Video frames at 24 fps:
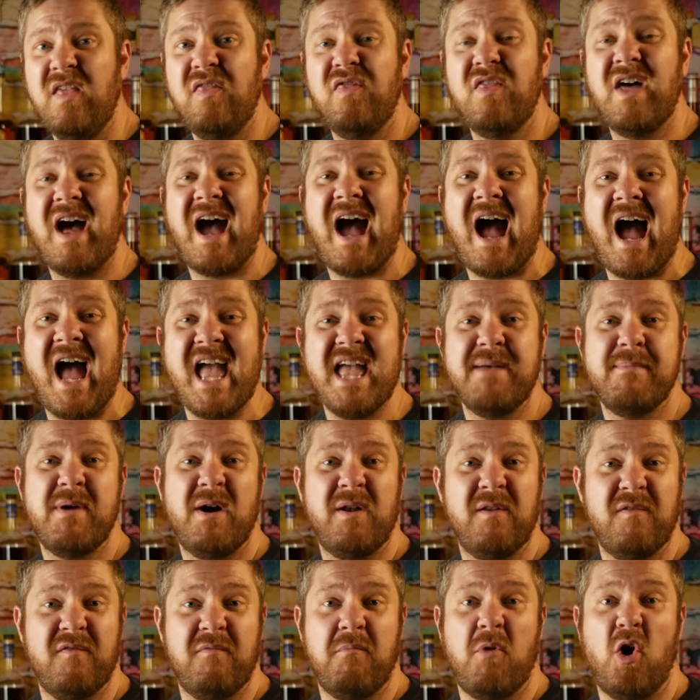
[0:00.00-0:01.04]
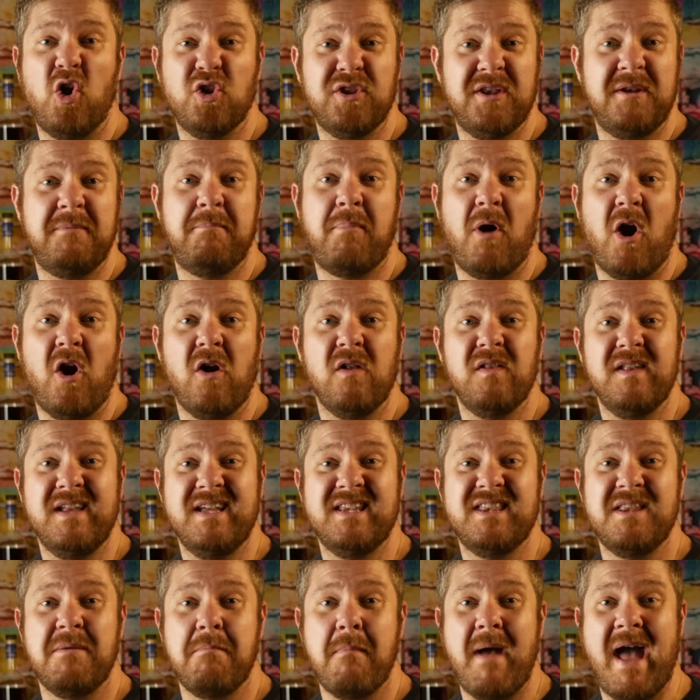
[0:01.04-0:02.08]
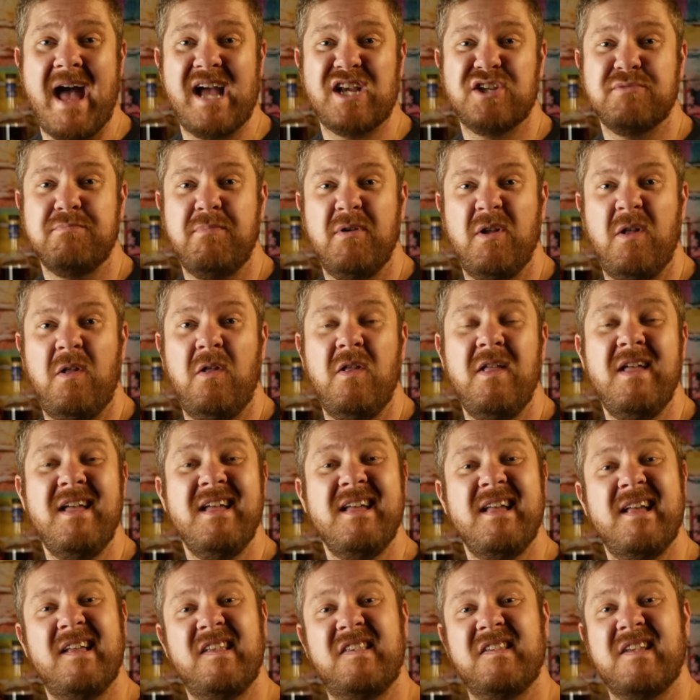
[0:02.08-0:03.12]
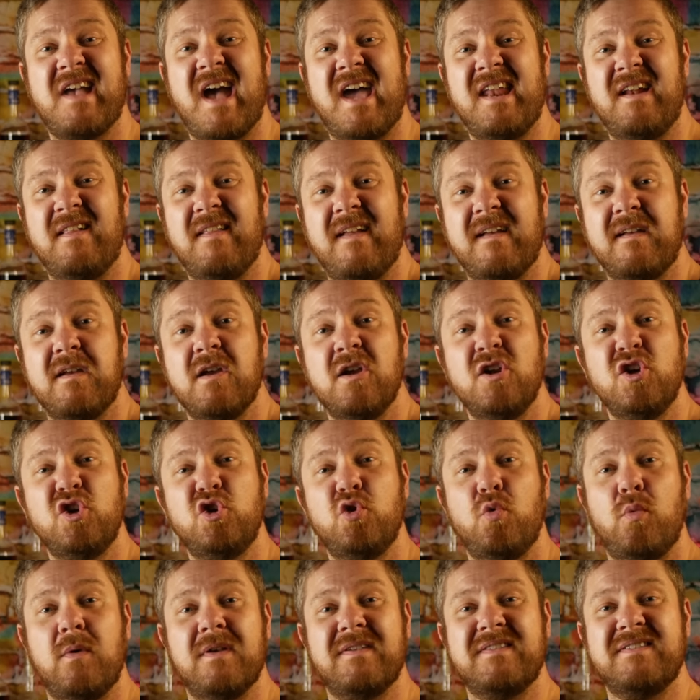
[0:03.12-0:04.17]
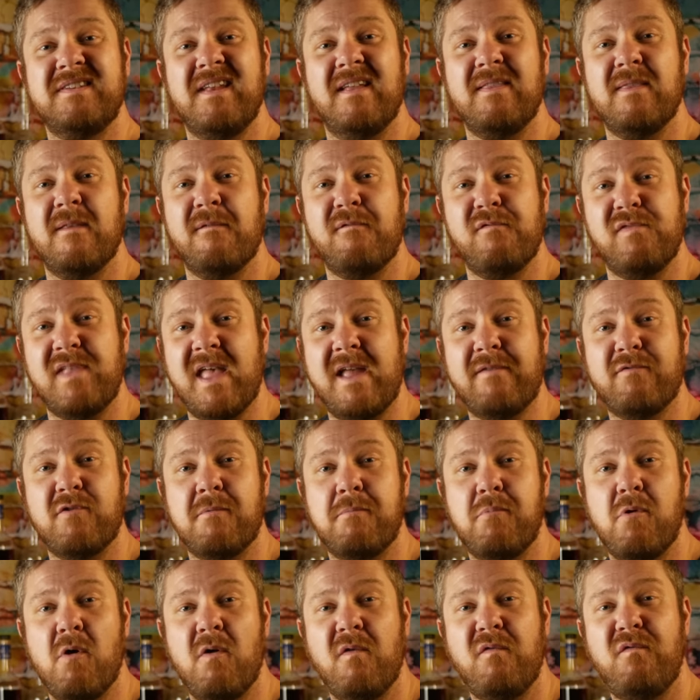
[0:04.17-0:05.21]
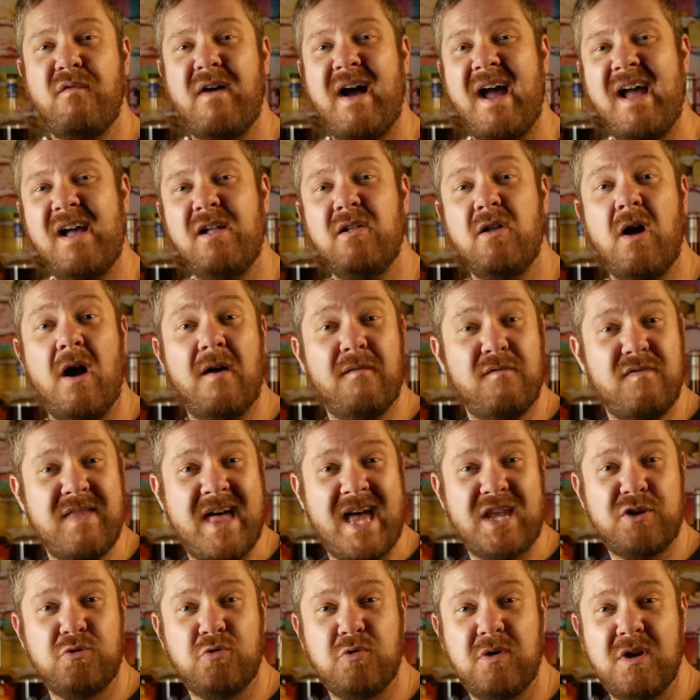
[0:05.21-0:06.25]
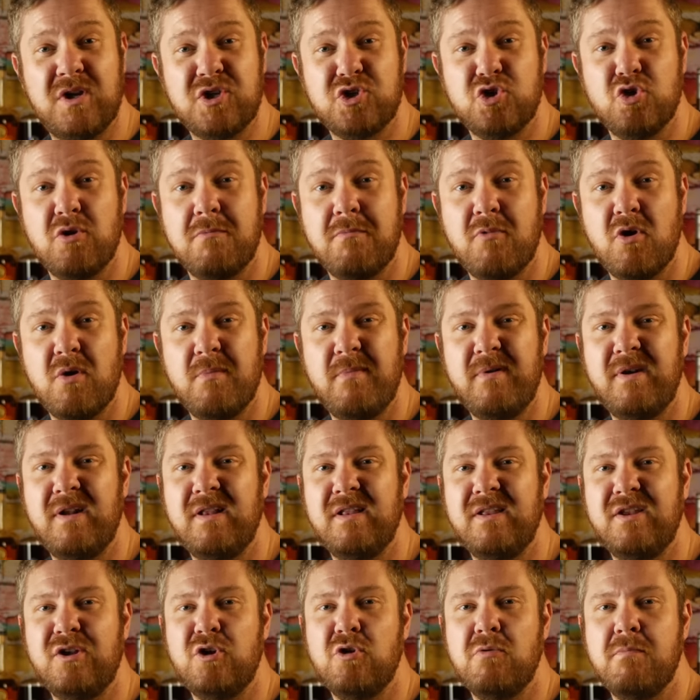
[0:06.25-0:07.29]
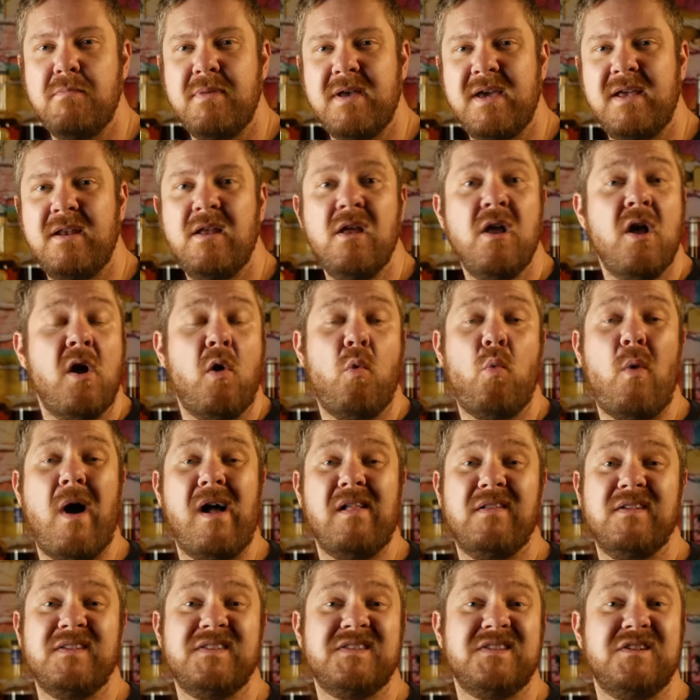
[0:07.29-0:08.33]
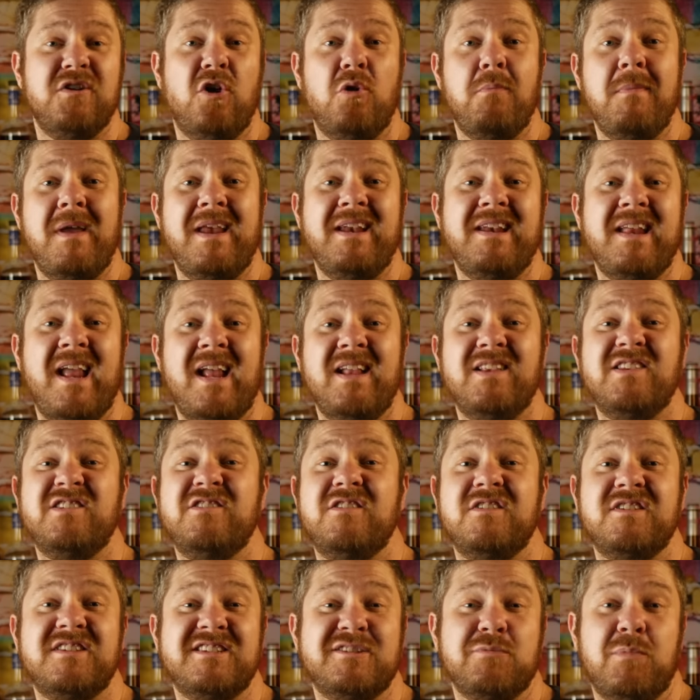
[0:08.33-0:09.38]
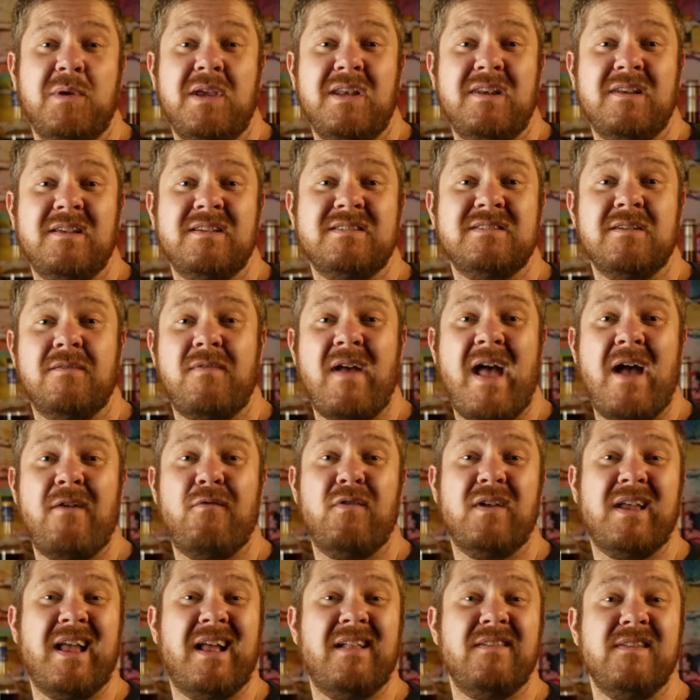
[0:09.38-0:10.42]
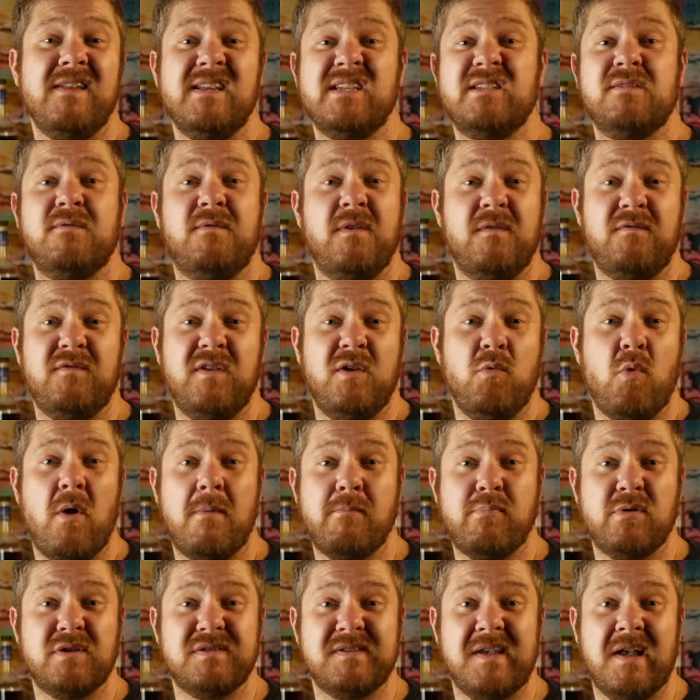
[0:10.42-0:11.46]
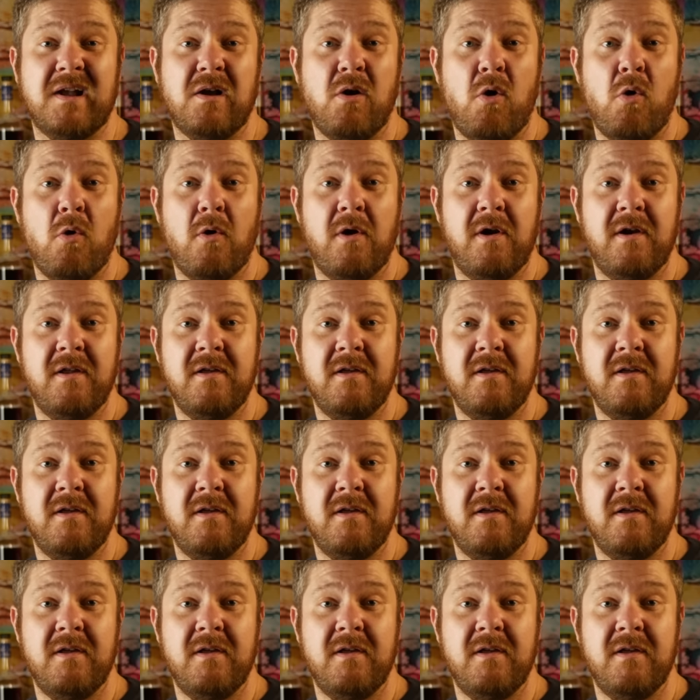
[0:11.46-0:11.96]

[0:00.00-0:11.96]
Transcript: The high amount of malted barley in the mash bill is kind of like twisting the flavor profile of that traditional bourbon a little bit while it still maintains the sweetness of having at least 51% corn.